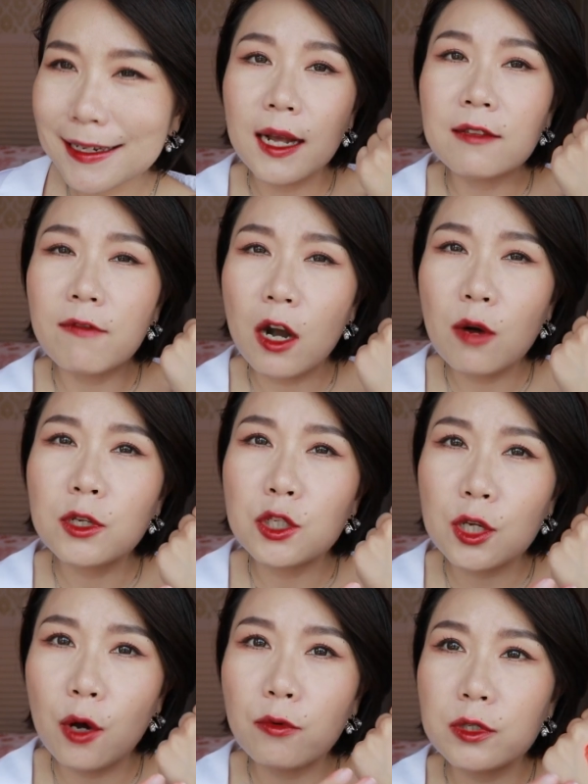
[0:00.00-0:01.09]
and very much
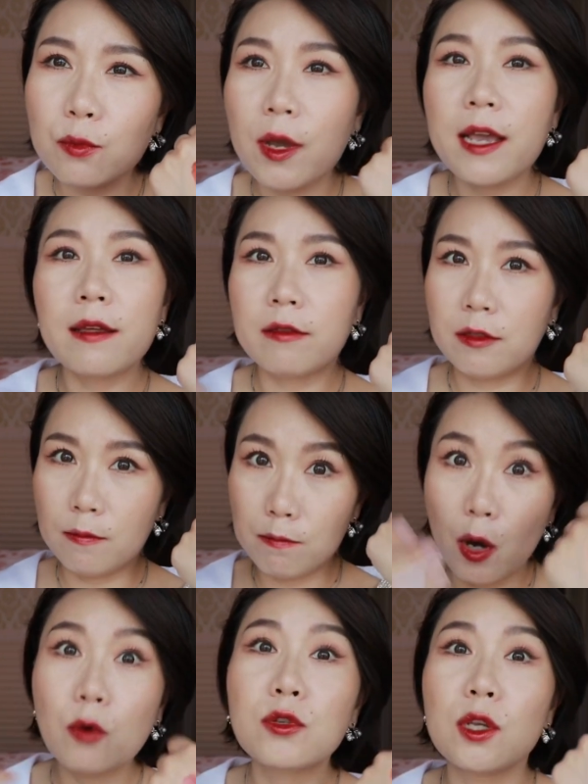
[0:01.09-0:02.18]
goes with
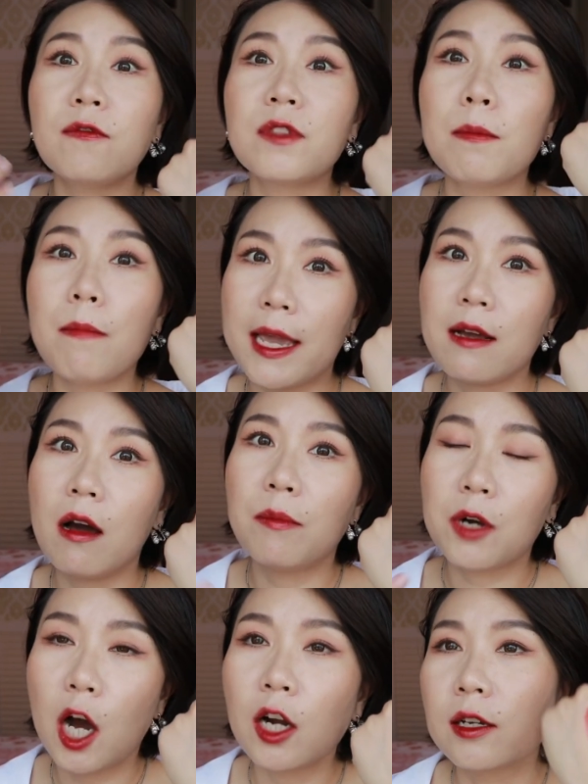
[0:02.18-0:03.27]
most of the
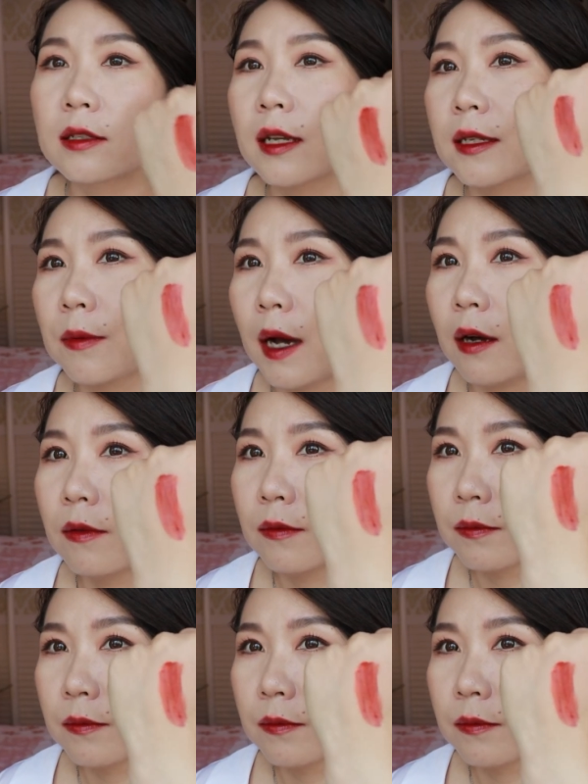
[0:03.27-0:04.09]
makeup colors as well.